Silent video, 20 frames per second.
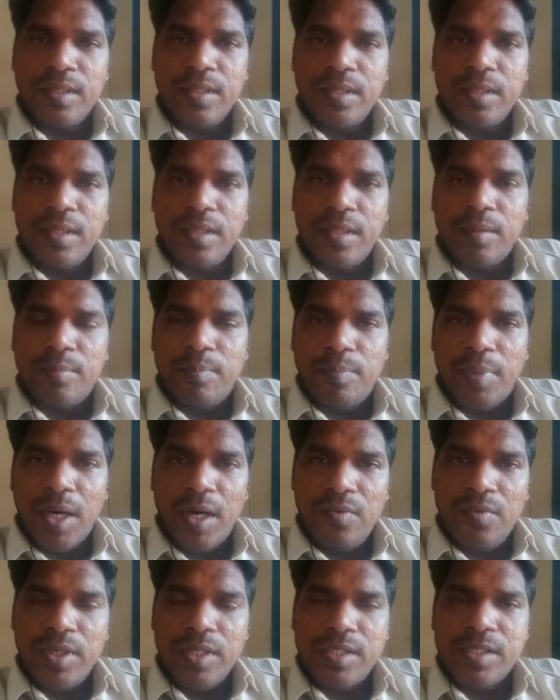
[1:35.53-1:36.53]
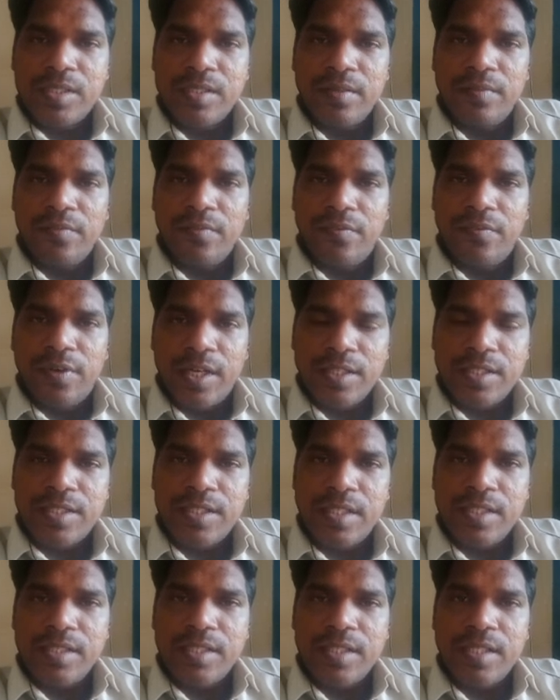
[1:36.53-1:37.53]
the powers,
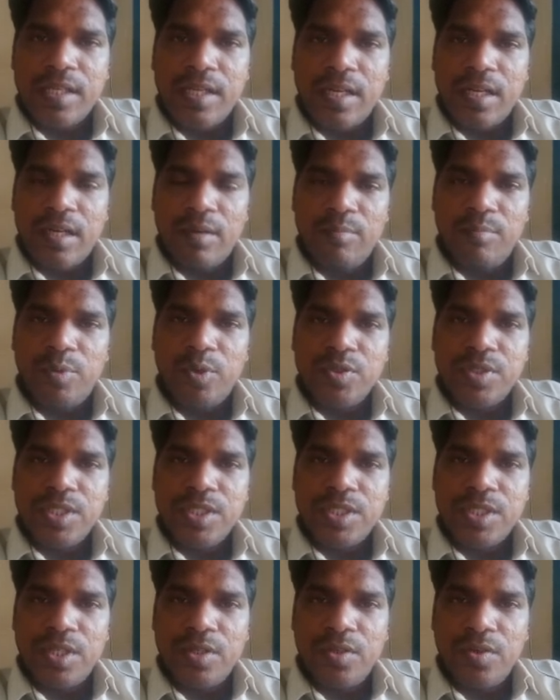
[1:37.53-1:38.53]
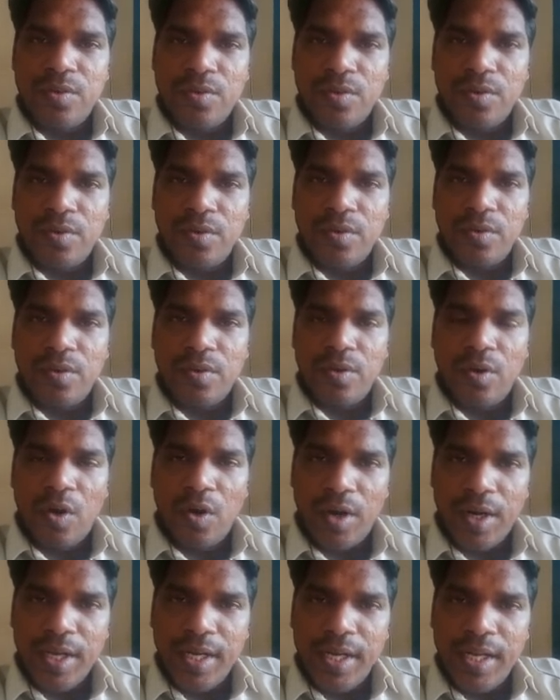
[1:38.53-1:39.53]
functions, composition,
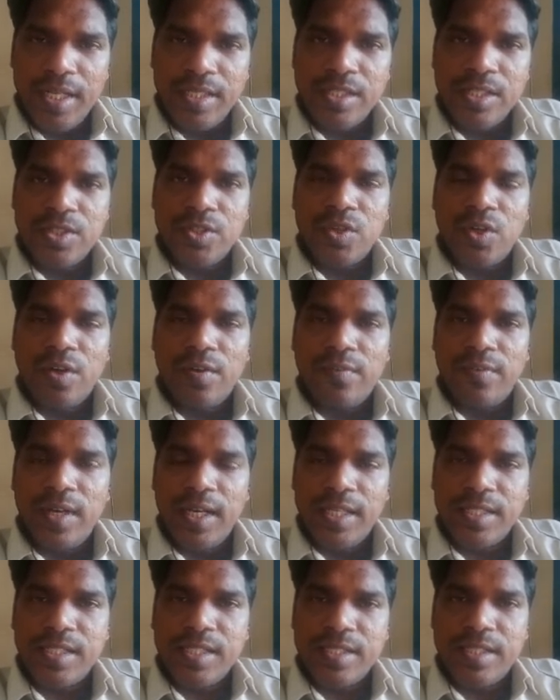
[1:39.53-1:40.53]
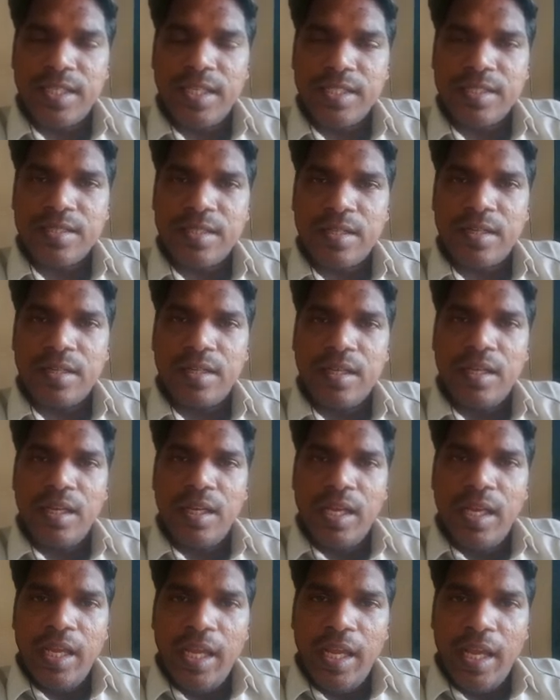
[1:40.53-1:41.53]
organization of legislature,
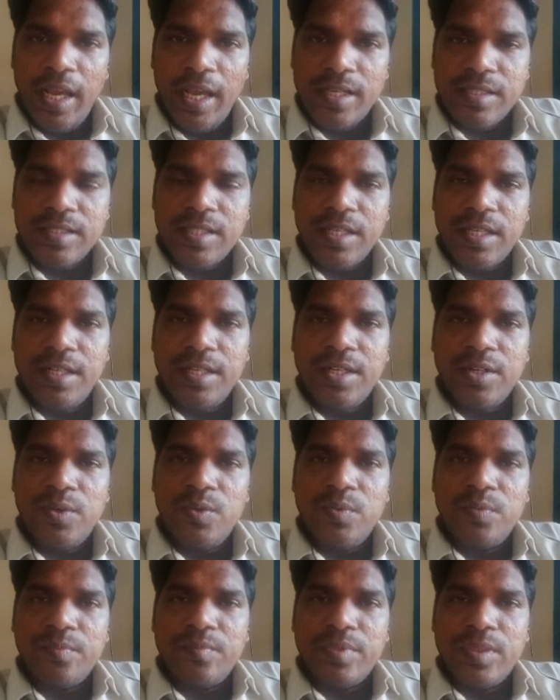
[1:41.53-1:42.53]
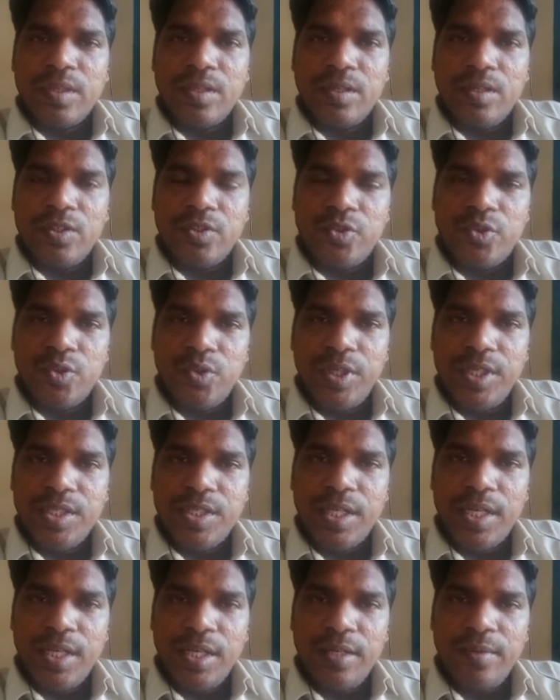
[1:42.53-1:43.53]
executive,
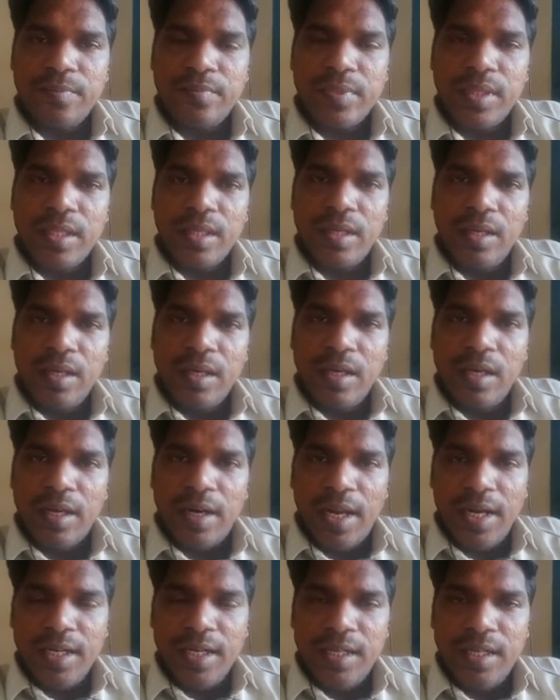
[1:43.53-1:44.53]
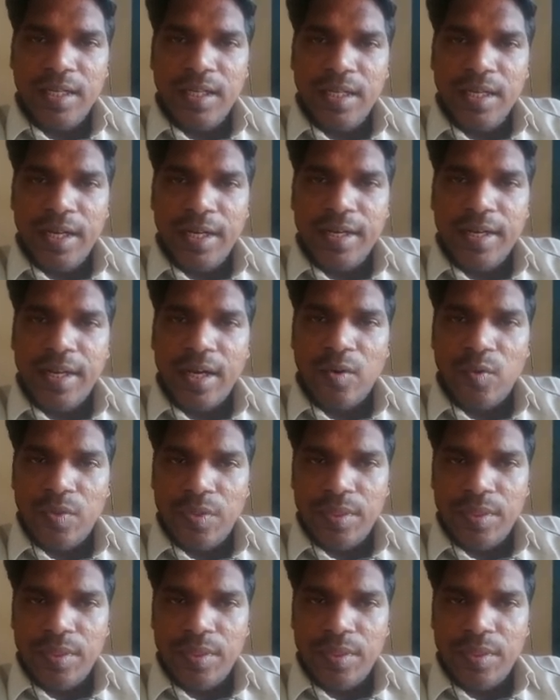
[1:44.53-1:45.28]
judiciary rightly laid down.